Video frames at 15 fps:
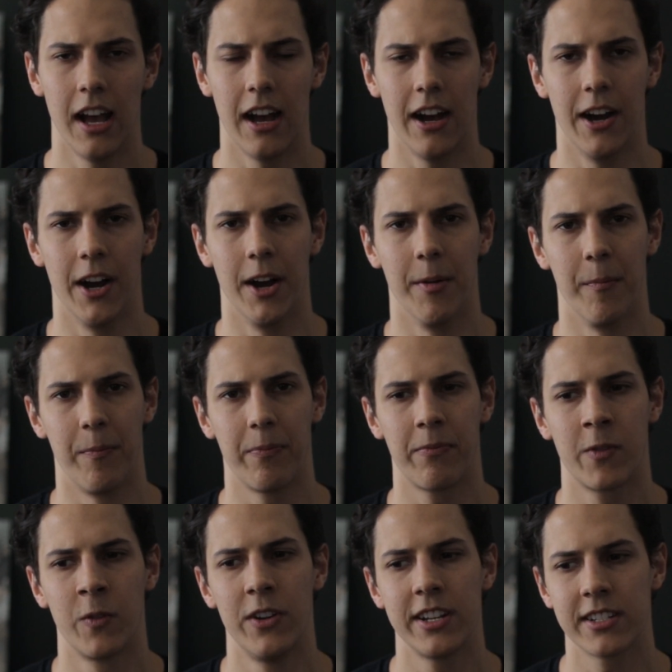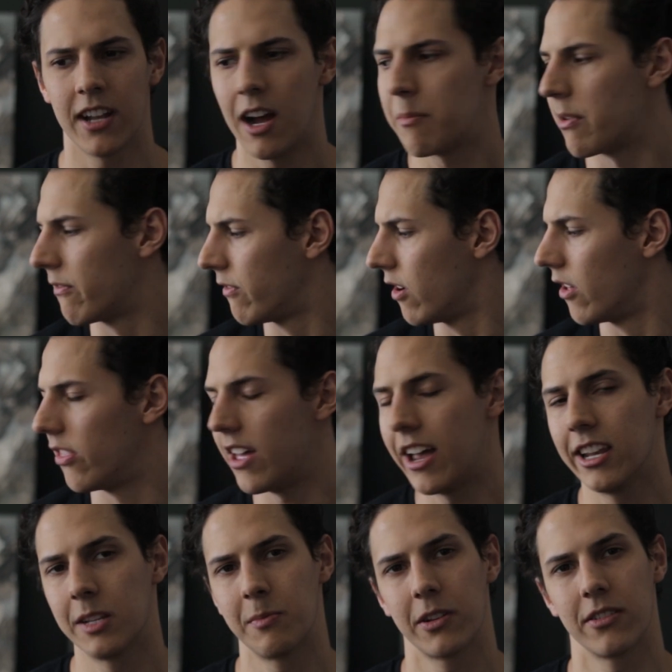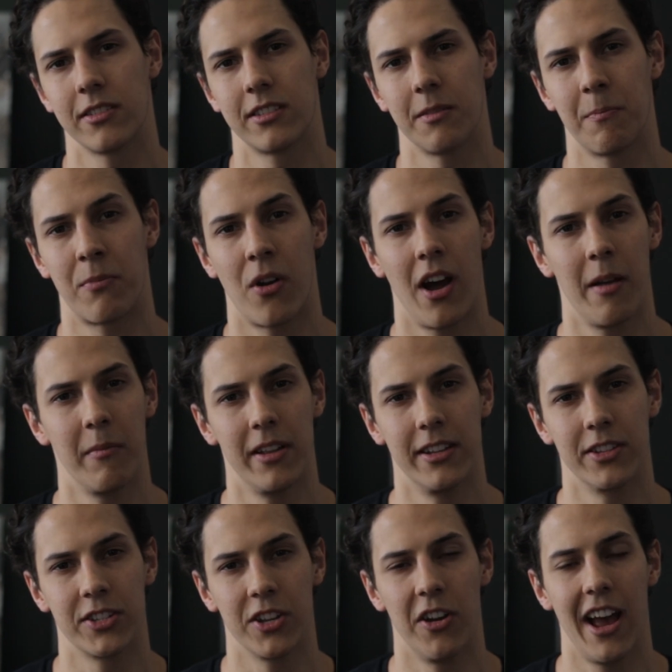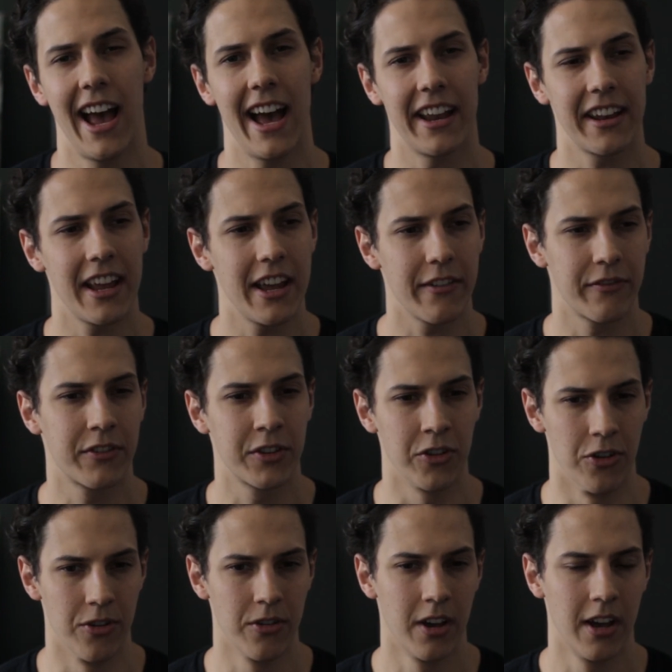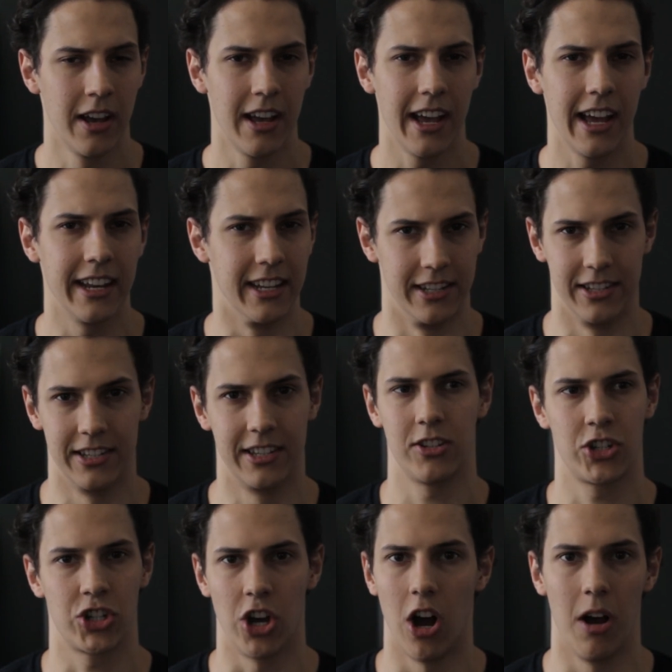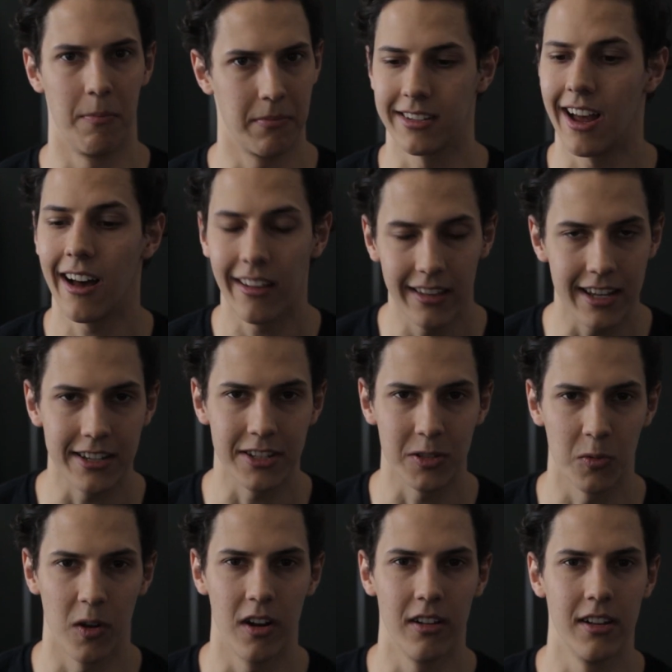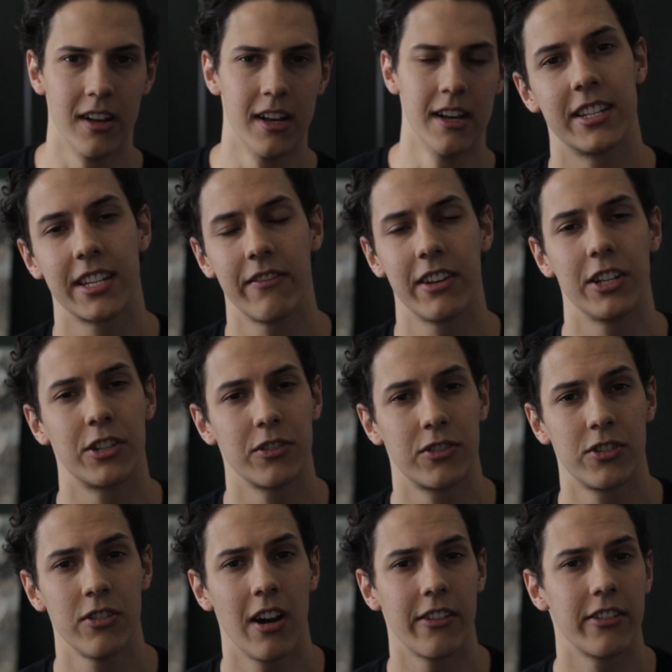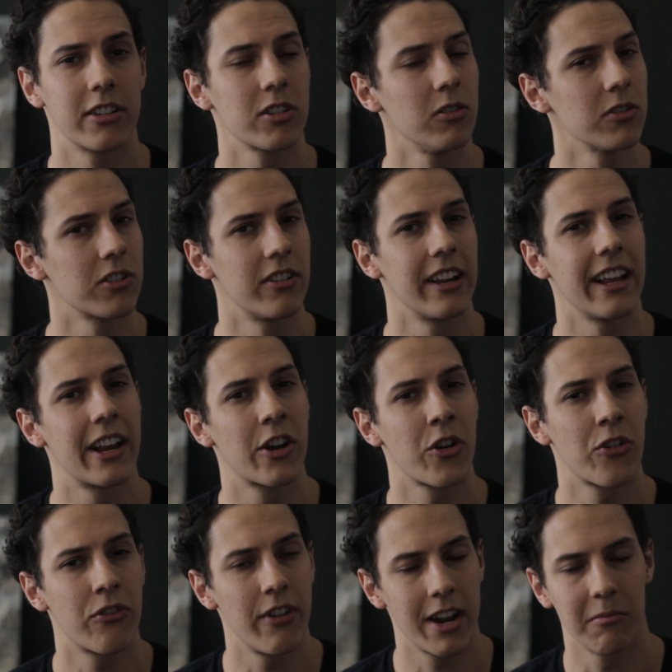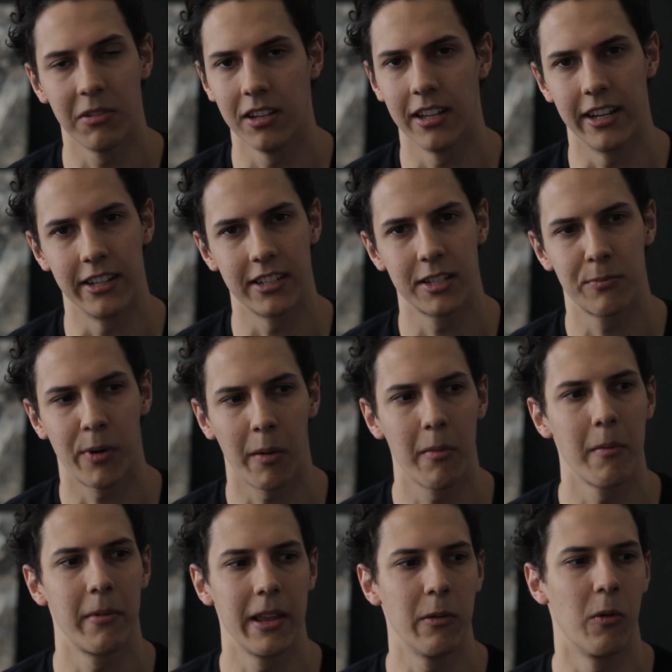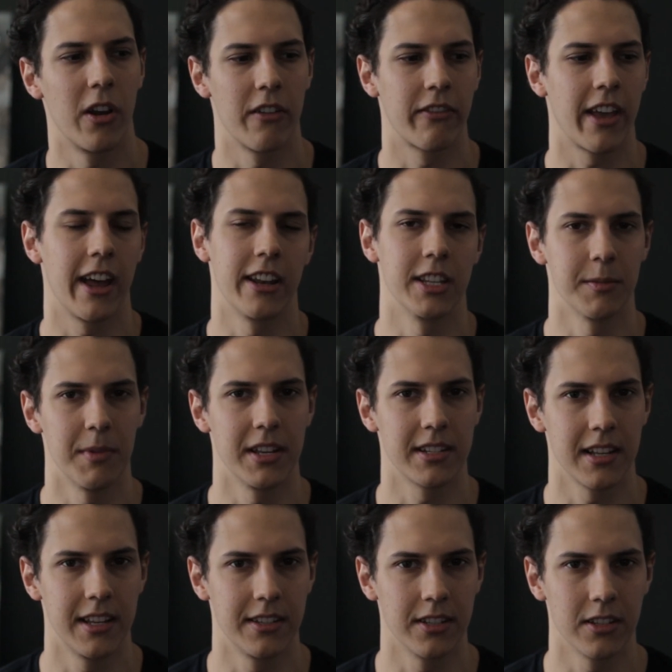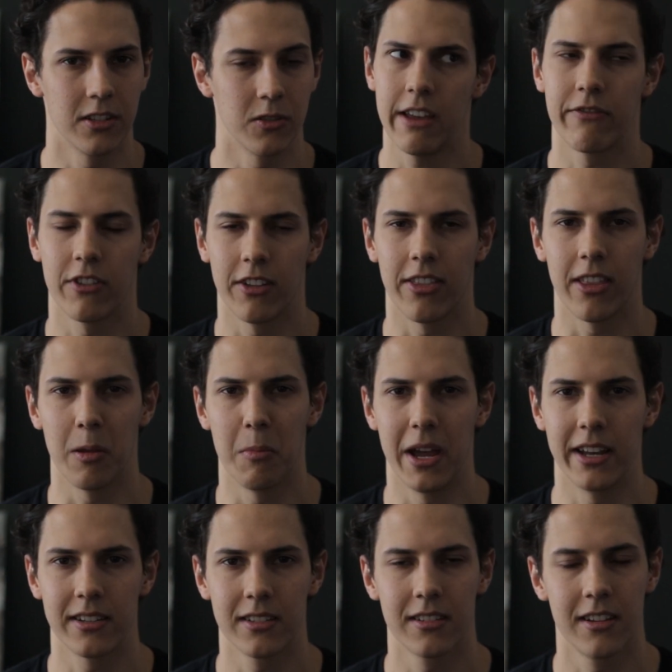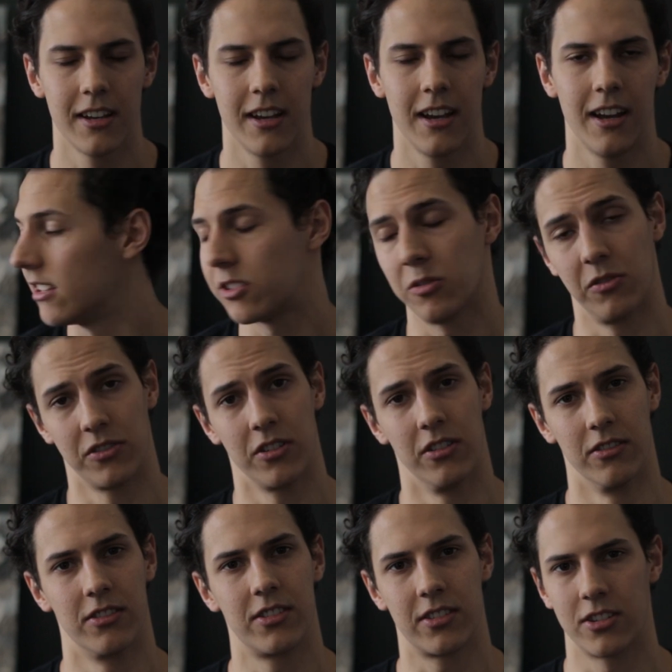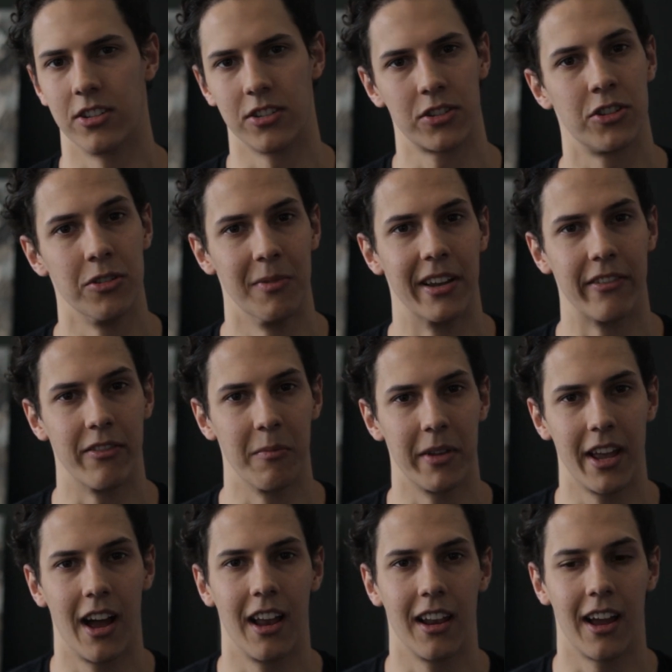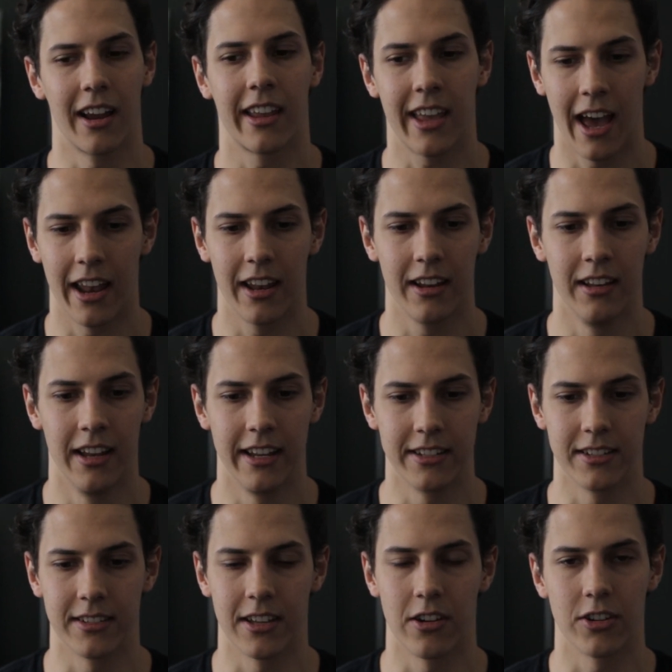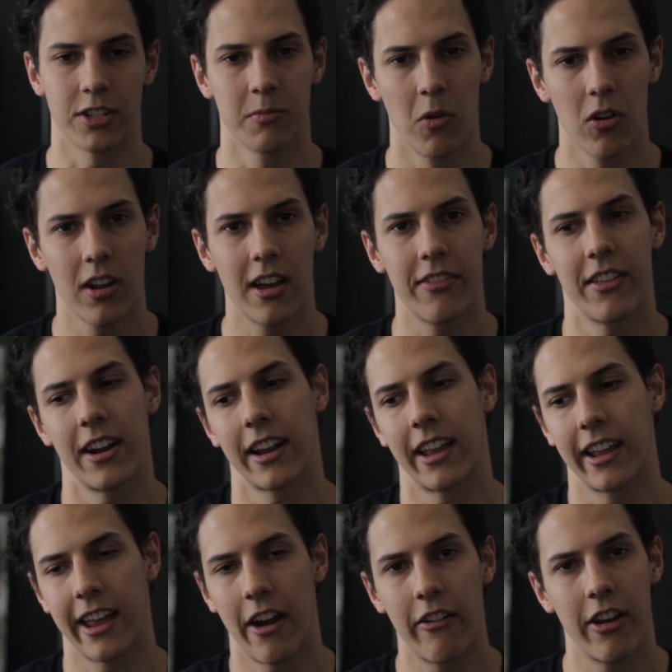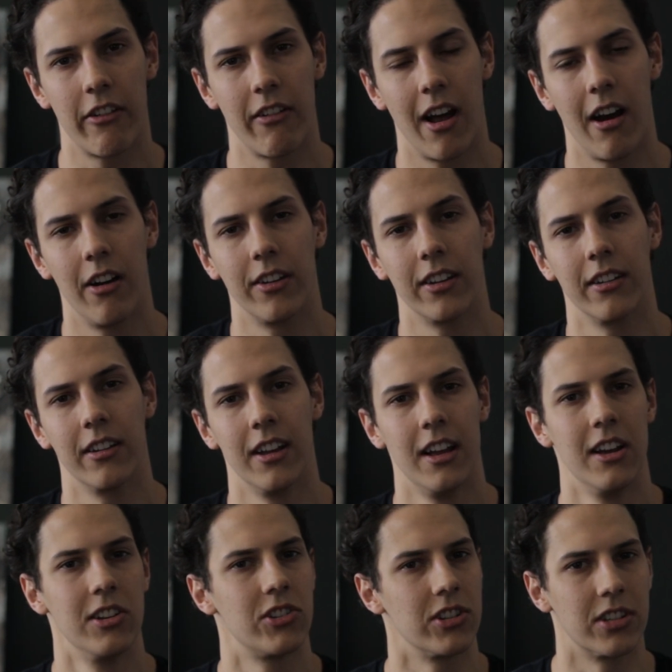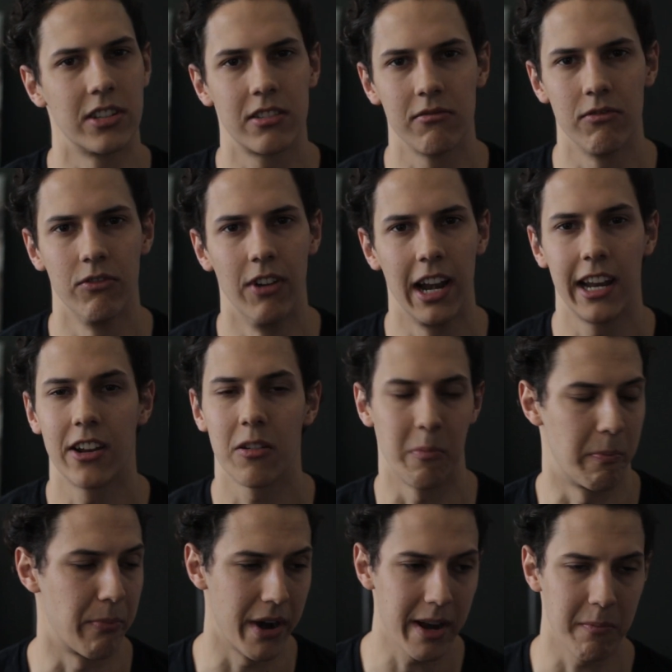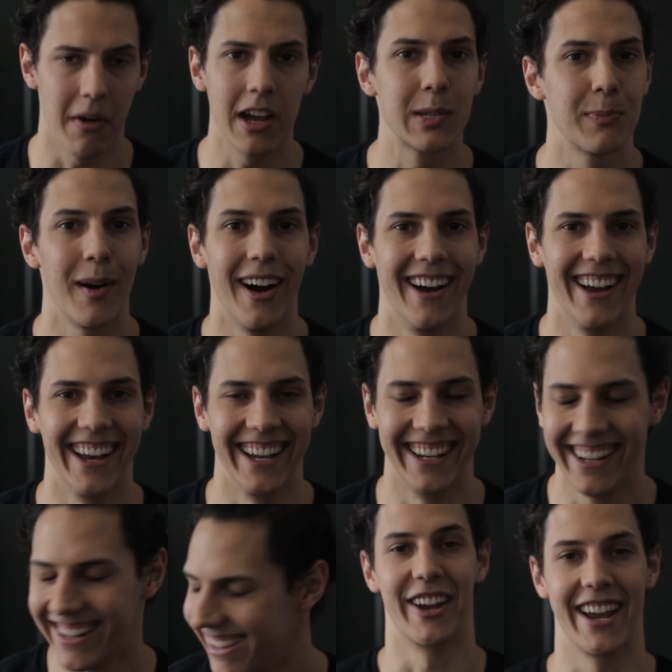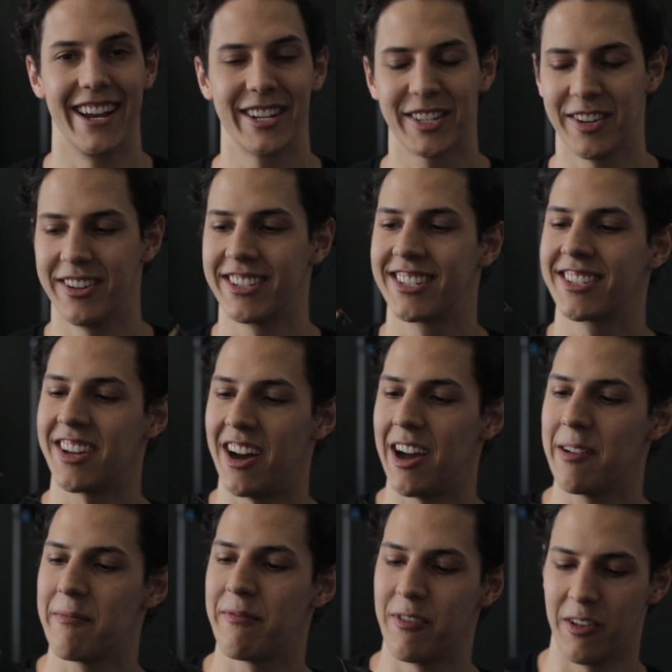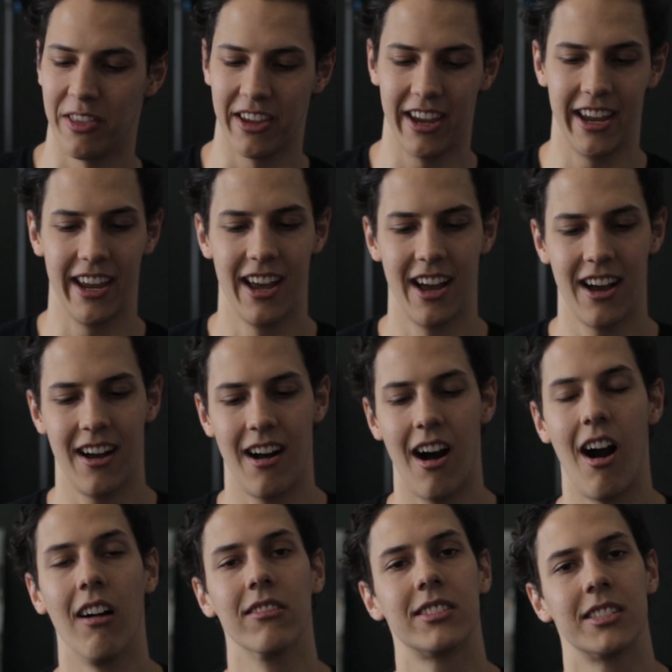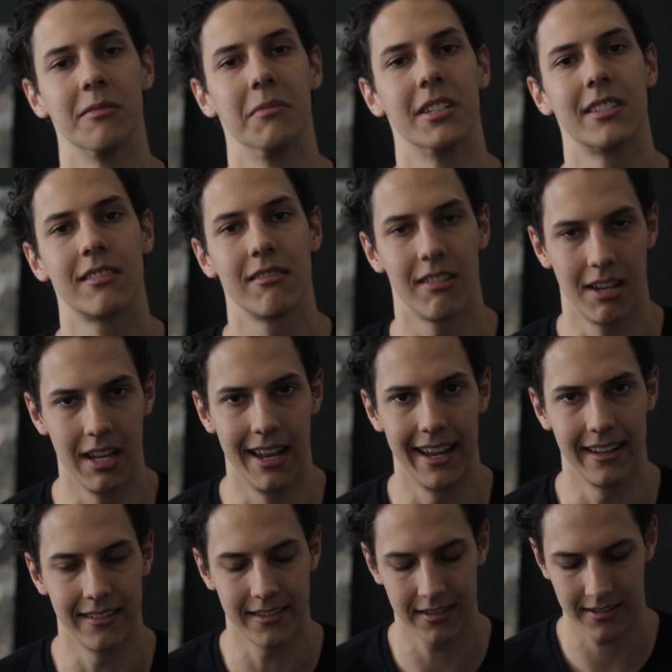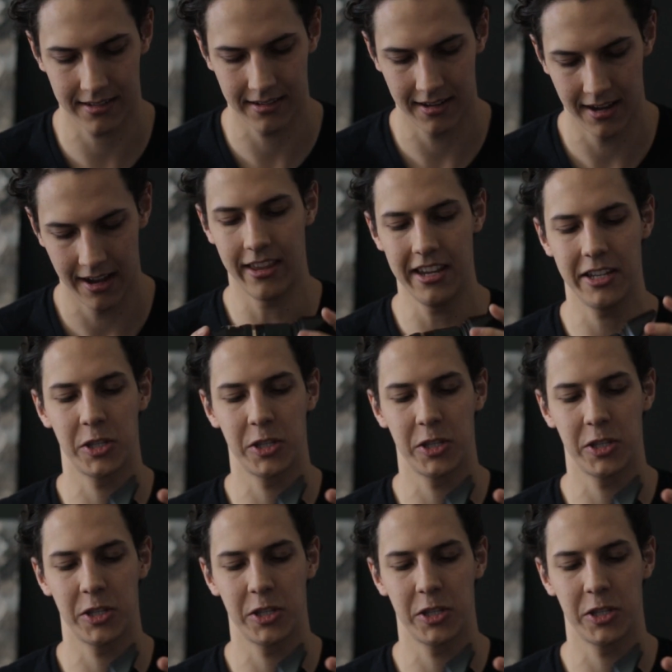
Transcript: The reason I prefer that is because it's a prime lens. So at f2, it is sharp. It's an L lens as well. The 70-200 is also an incredible lens. It's probably one of Canon's best lenses, if not the best. It's also just too big for me. I like lenses that are smaller and that I can carry around and just really don't break my spine. Okay, so it's time for the ultimate lens. The